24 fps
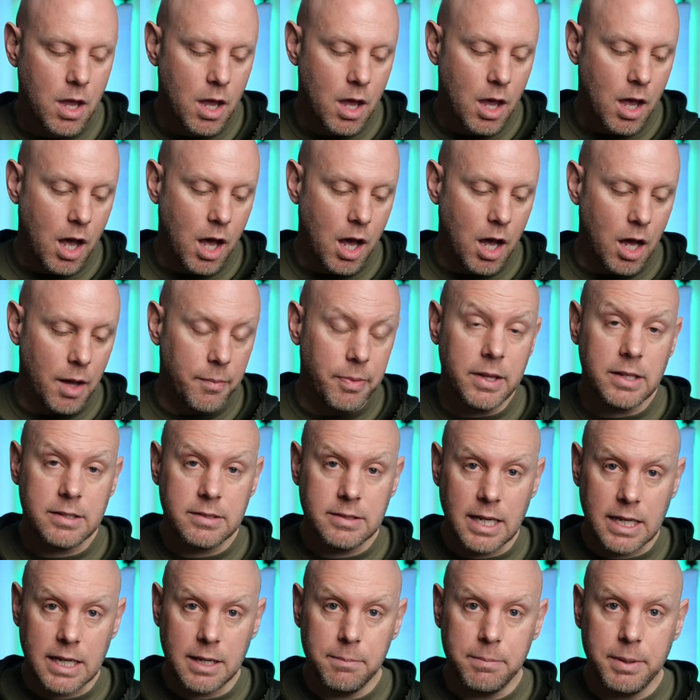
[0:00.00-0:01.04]
The
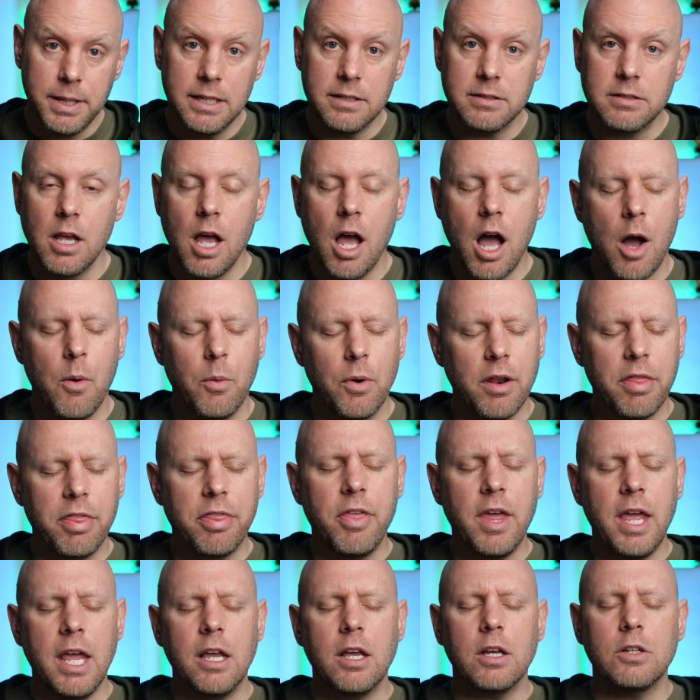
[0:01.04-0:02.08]
second piece, I want to
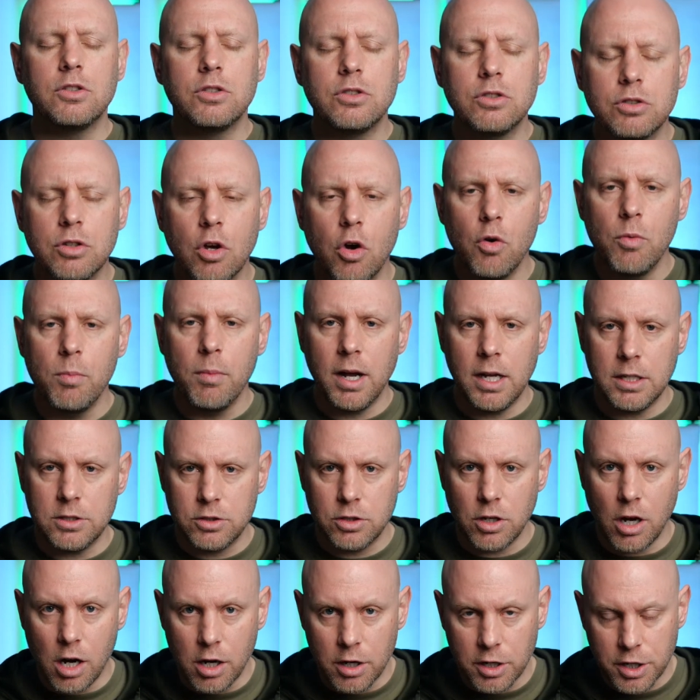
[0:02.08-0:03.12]
thank so much
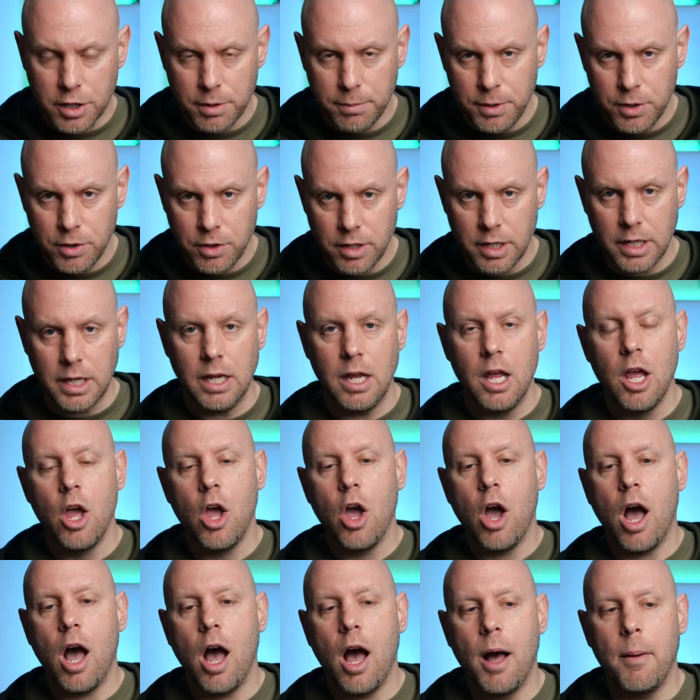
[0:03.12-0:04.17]
our community.
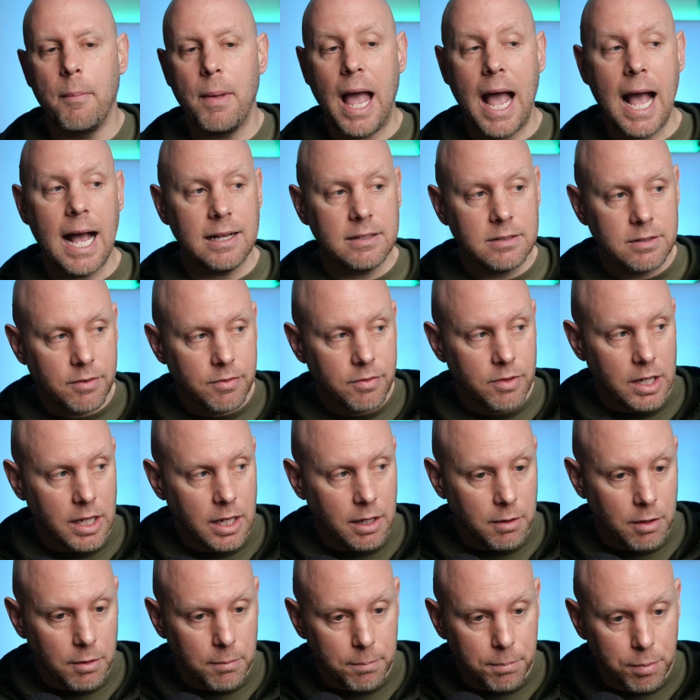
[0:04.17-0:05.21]
As of the
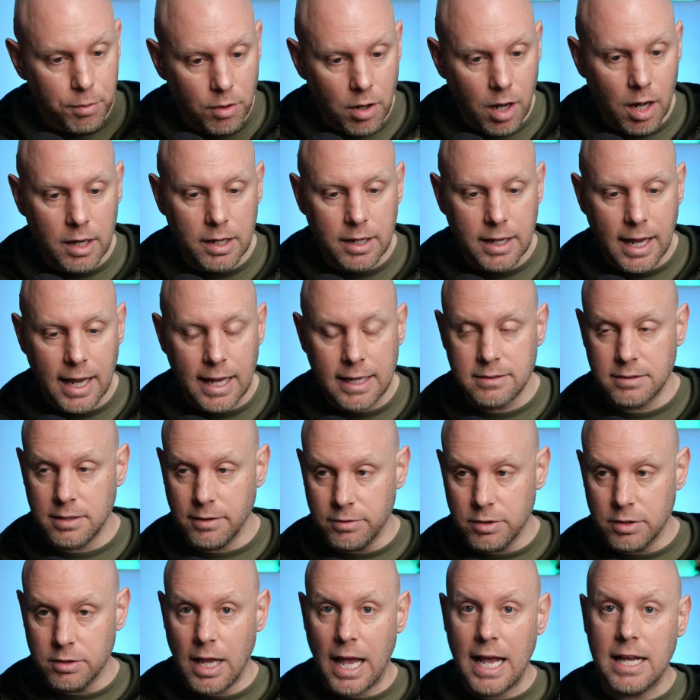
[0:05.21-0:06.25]
broadcast,
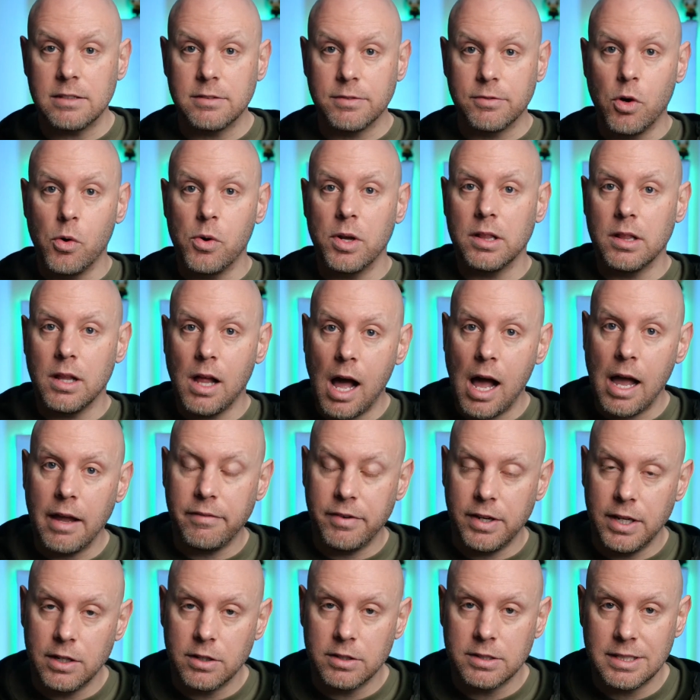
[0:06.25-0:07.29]
as of going live
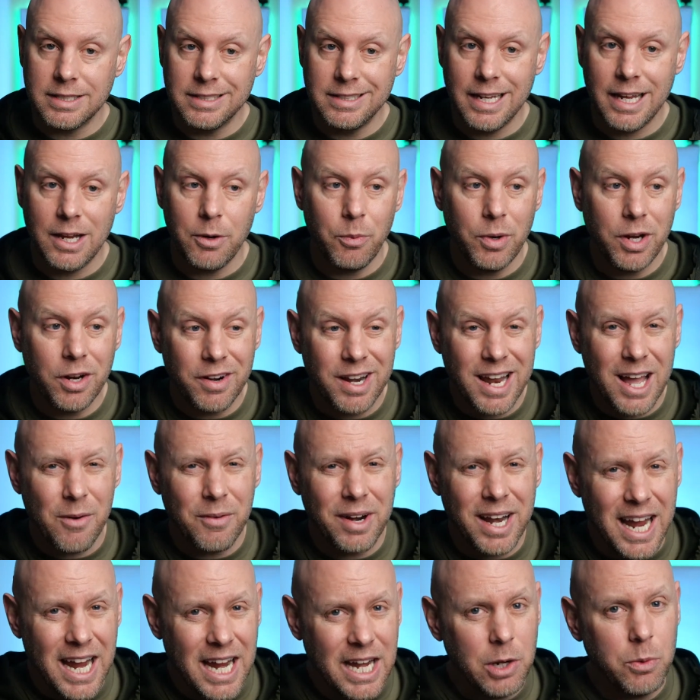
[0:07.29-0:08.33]
here today, we are now at
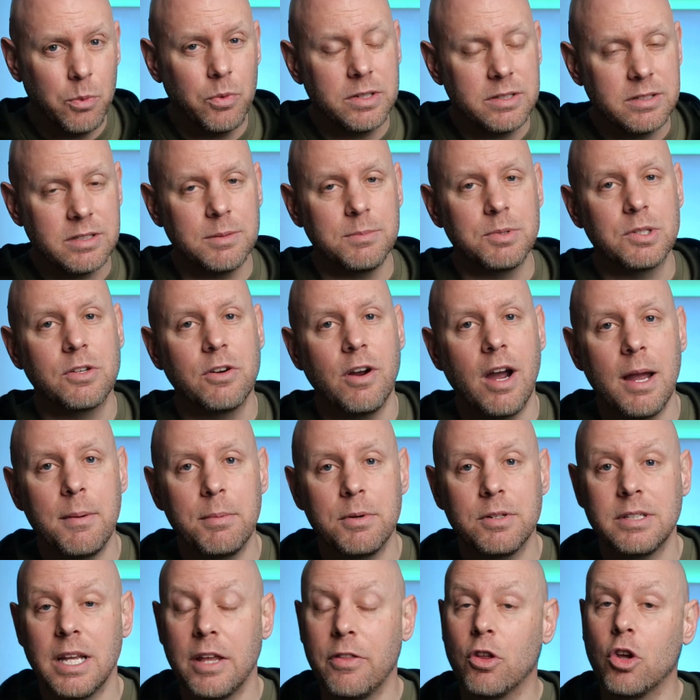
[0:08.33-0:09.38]
81 subscribers,
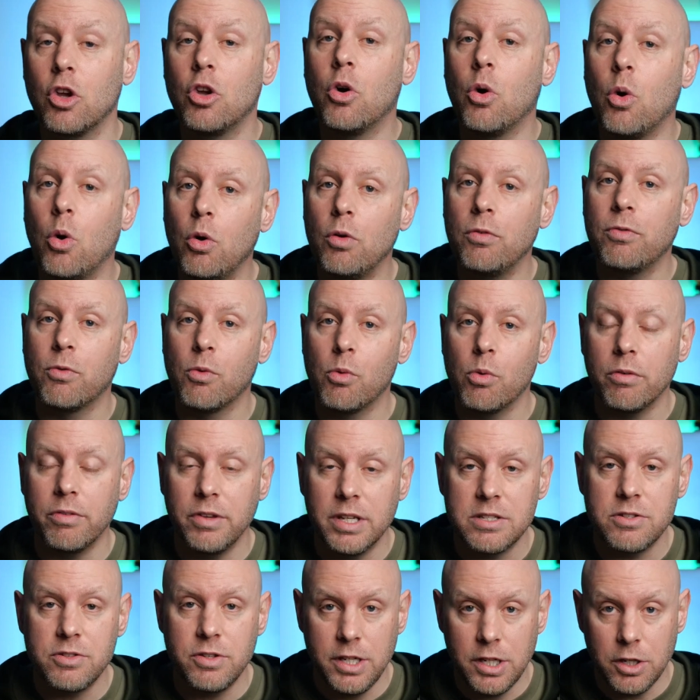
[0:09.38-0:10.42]
and the goal for this
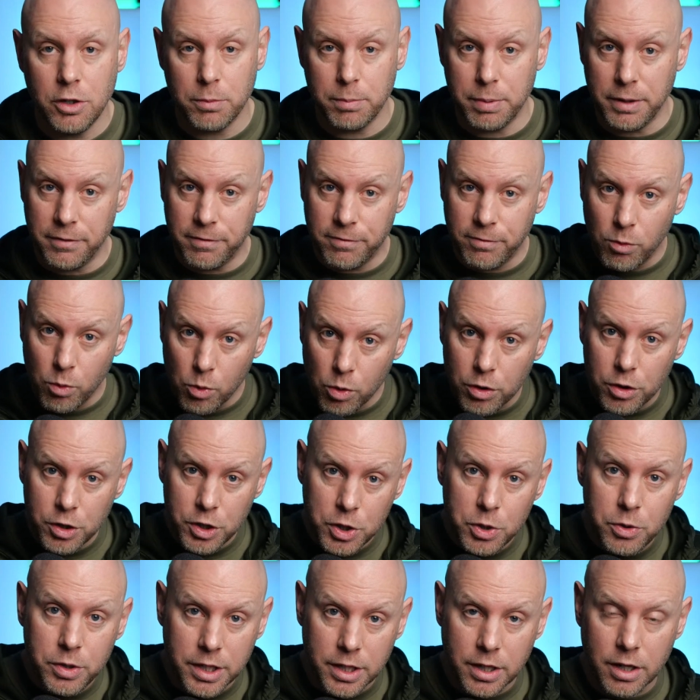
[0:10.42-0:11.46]
year, before New
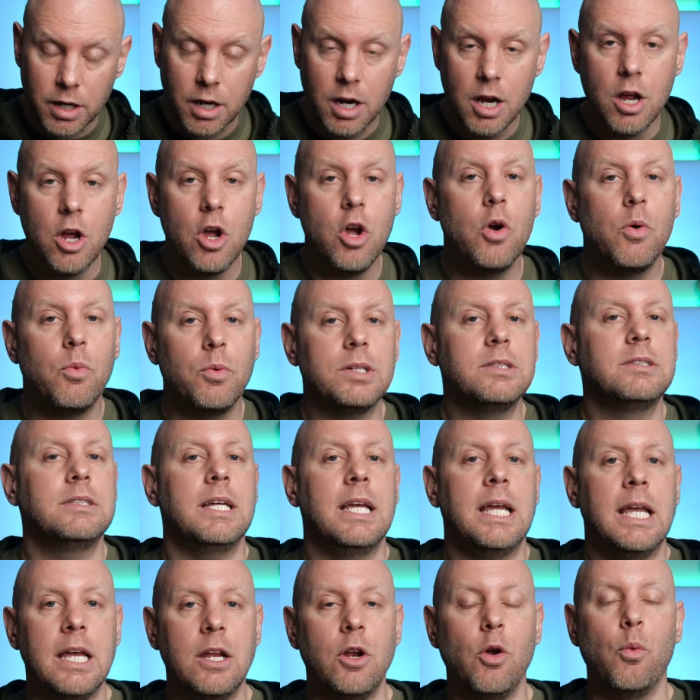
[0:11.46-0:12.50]
Year, was to
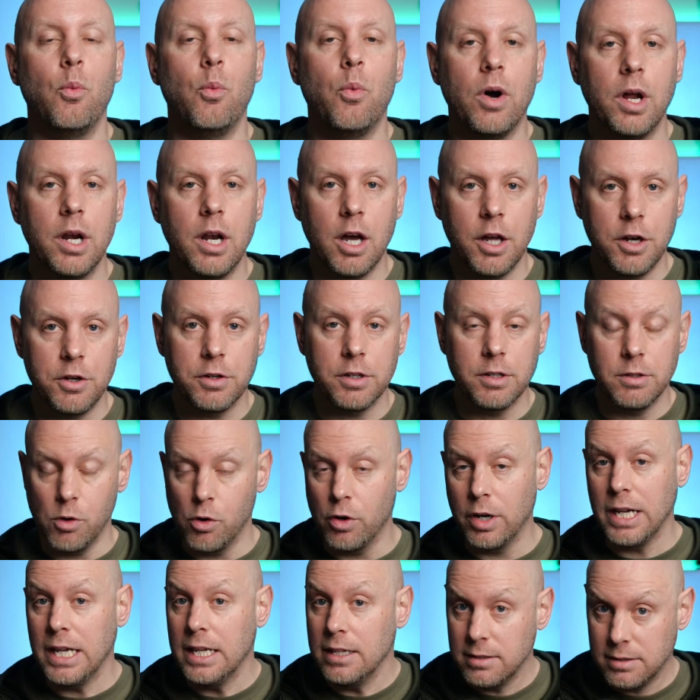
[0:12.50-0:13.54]
hit 100, or
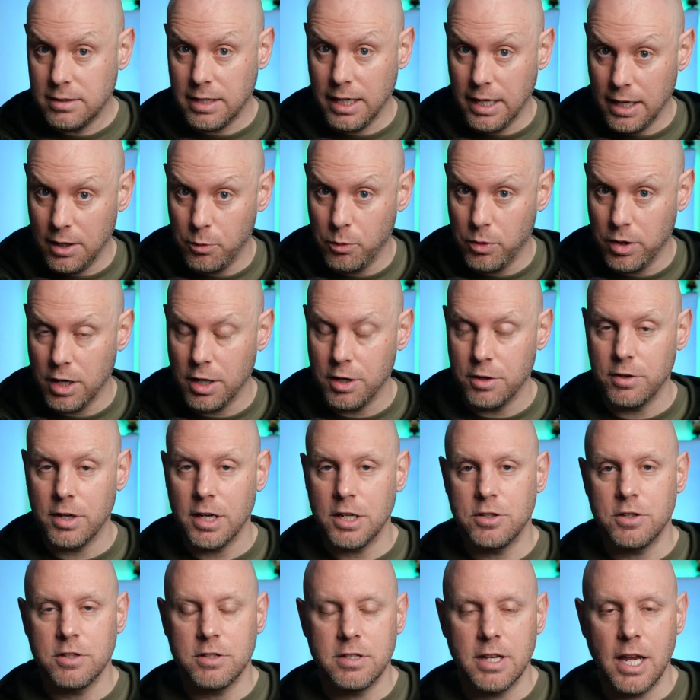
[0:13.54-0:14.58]
is to hit 100, I
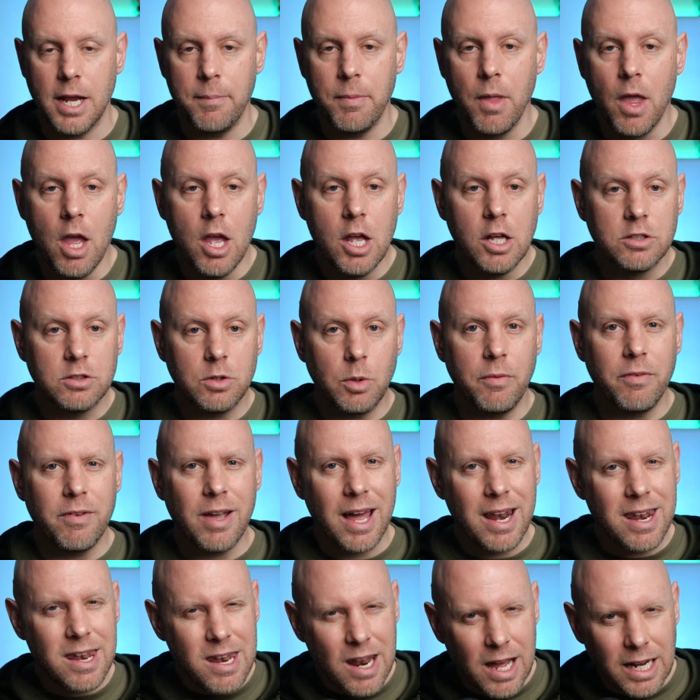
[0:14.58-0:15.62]
should say. So we've got
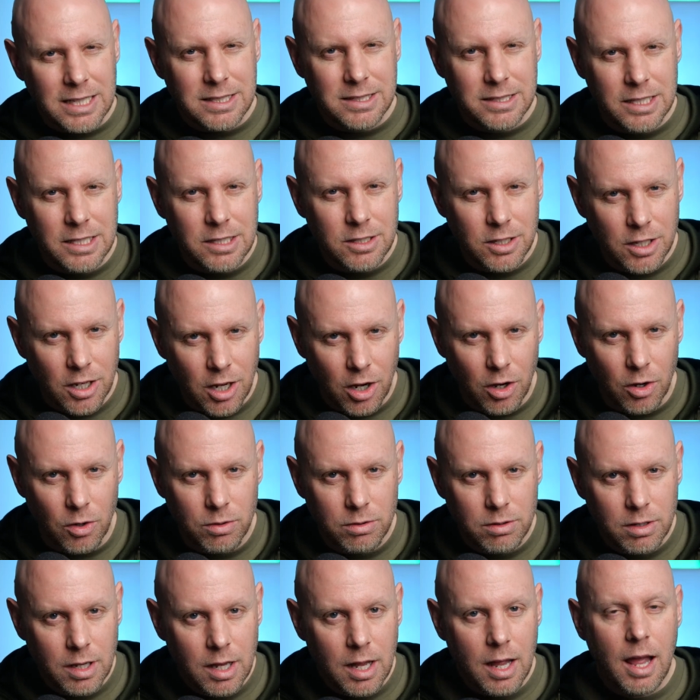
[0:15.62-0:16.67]
19 to go,
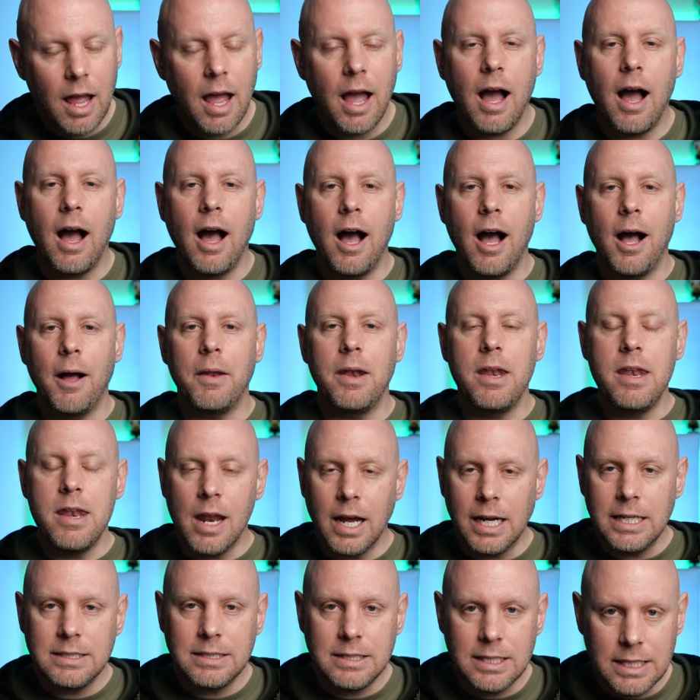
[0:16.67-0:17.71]

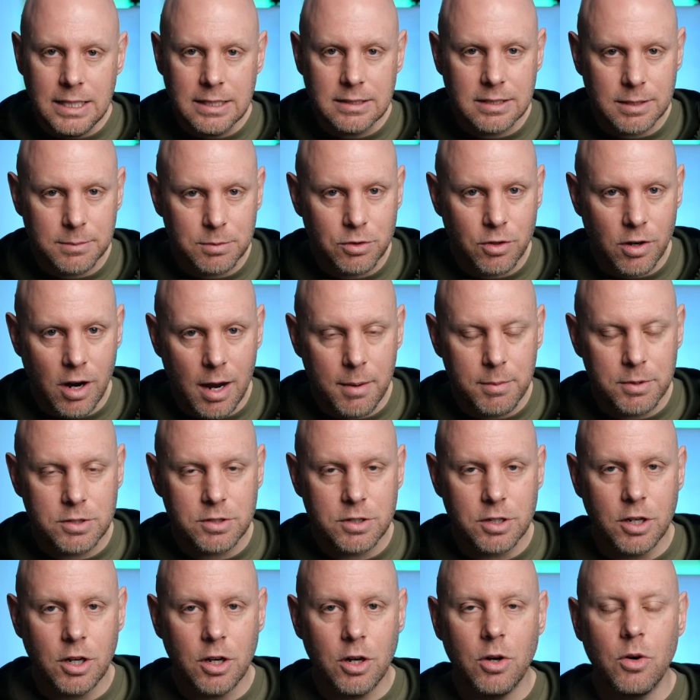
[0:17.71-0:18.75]
19 subscribers to
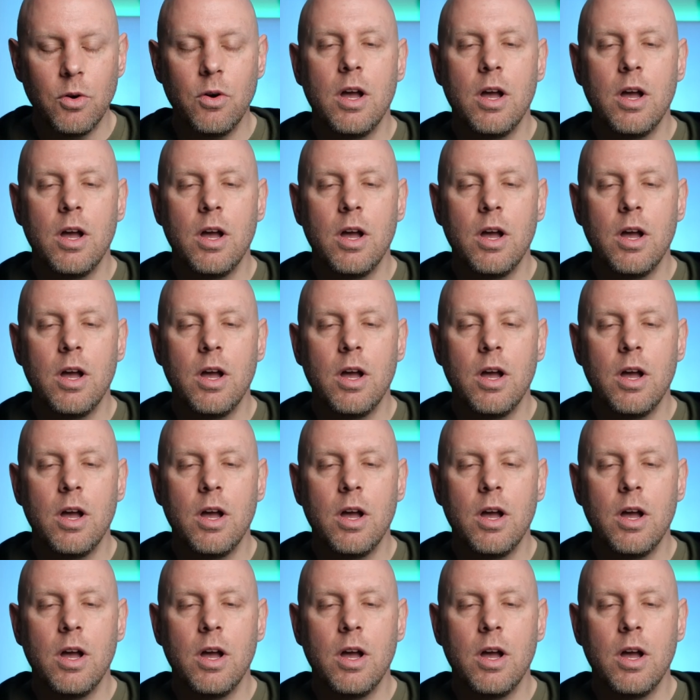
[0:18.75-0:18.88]
go.